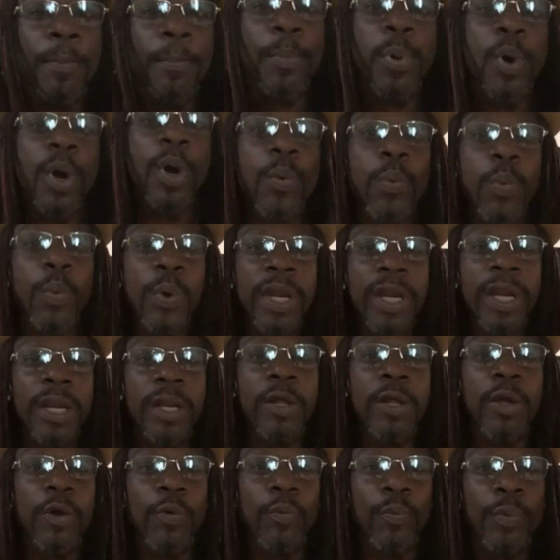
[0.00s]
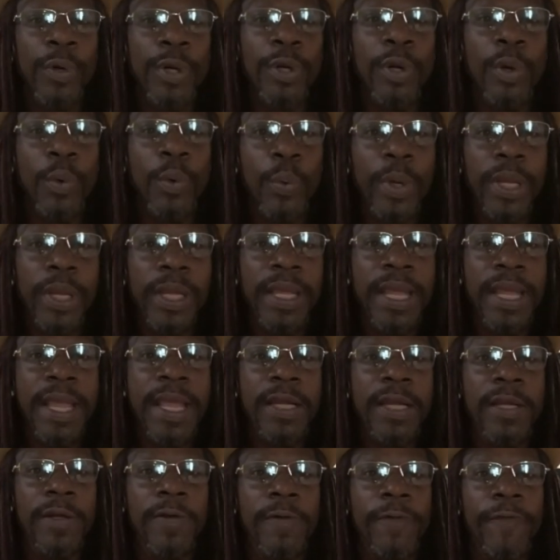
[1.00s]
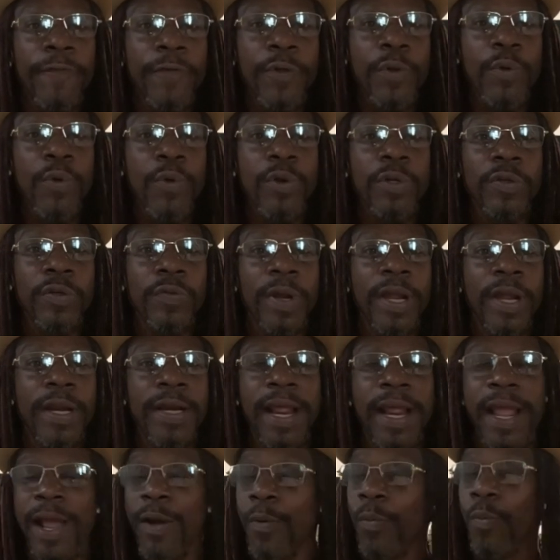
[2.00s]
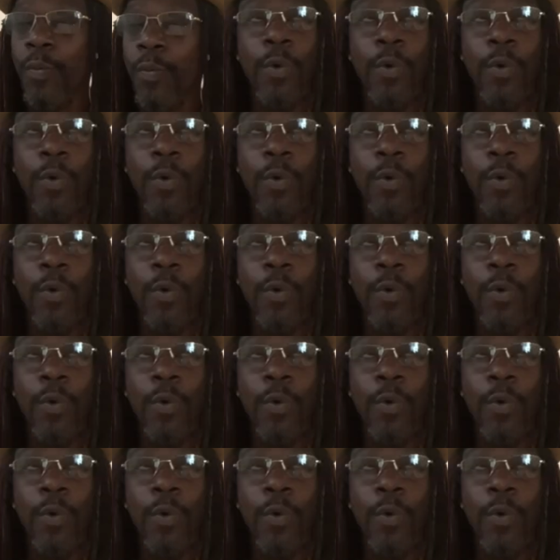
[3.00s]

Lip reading: Boy, we look real weak and confused right now.